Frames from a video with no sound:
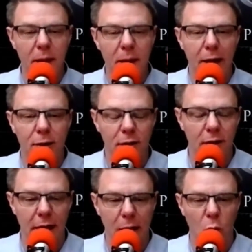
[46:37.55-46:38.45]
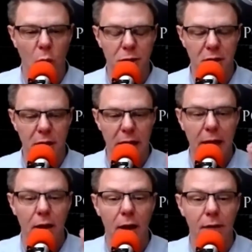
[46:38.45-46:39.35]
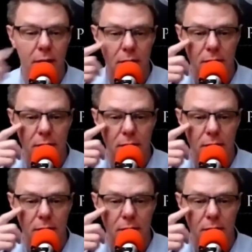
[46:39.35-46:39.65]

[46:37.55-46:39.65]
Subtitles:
asks that question, I love it.